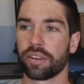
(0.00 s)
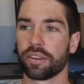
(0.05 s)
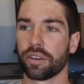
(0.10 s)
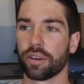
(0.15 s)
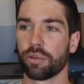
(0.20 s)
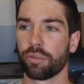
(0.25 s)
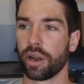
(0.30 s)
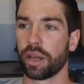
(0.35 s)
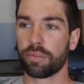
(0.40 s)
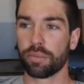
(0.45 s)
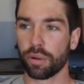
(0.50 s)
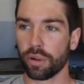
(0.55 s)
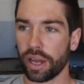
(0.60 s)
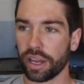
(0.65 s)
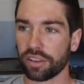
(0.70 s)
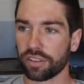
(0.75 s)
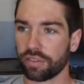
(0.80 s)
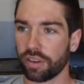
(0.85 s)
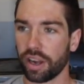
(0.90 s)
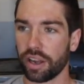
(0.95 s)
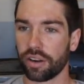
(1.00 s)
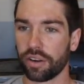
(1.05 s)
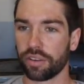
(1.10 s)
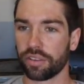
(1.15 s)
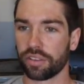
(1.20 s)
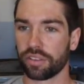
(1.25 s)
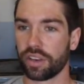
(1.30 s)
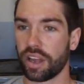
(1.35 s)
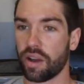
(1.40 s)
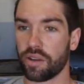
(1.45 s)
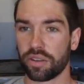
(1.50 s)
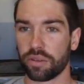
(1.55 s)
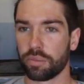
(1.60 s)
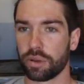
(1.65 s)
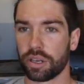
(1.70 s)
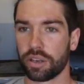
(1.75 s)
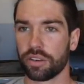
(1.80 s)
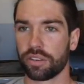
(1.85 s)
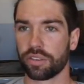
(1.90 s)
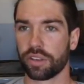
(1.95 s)
You know, Red Bull X Fighters is now
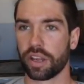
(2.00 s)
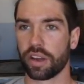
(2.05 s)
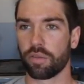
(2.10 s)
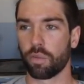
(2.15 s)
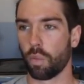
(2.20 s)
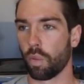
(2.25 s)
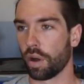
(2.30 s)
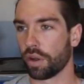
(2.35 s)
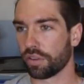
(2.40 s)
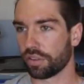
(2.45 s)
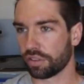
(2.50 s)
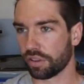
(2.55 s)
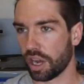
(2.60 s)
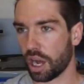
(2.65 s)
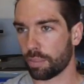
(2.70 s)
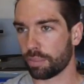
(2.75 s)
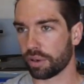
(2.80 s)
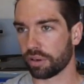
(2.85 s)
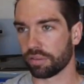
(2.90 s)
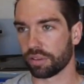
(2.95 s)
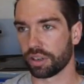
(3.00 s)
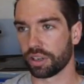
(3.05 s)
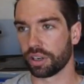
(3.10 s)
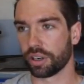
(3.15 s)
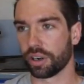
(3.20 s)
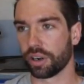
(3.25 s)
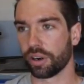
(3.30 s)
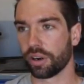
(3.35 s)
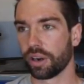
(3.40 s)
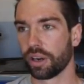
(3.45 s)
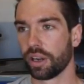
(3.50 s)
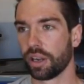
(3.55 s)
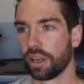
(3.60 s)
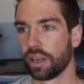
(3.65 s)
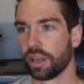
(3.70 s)
diminished. They have one stop every year.